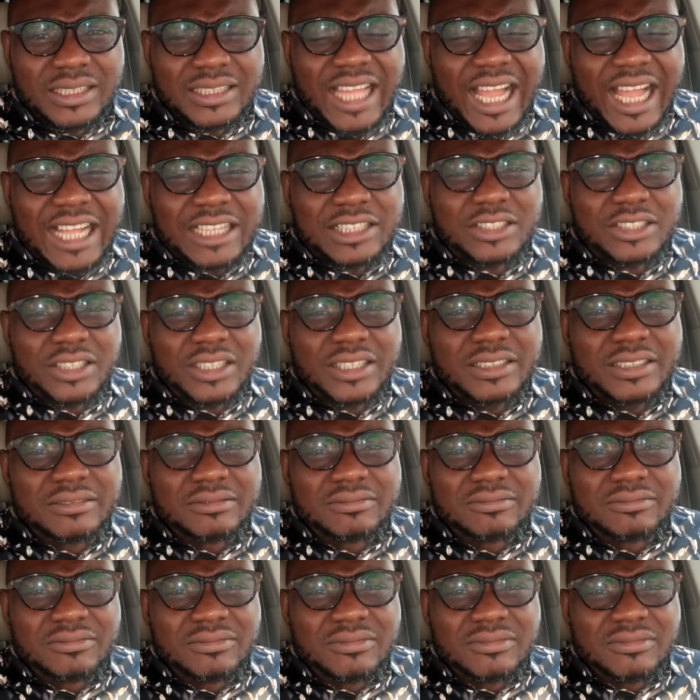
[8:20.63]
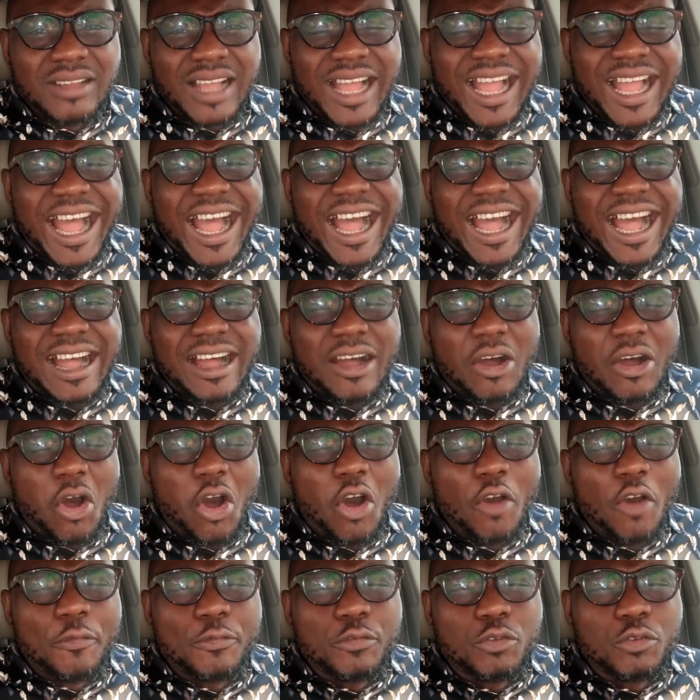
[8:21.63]
that are
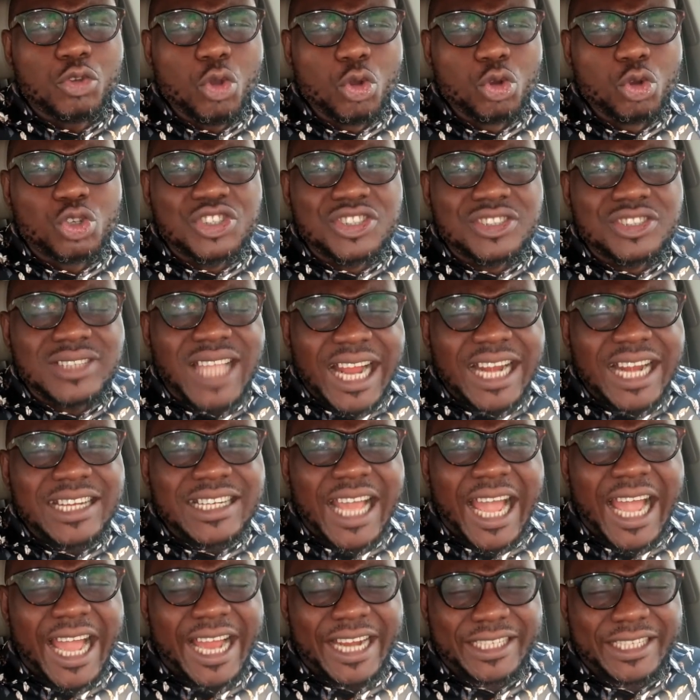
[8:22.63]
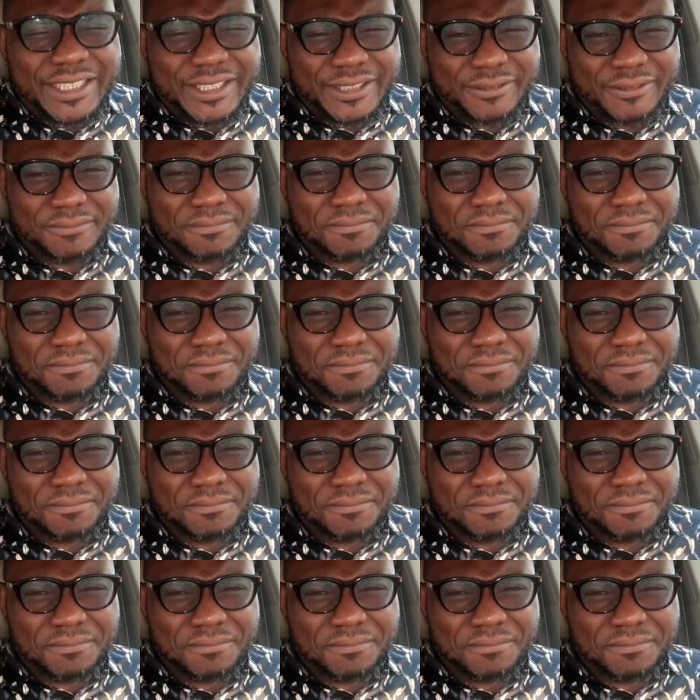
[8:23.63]
of good standard.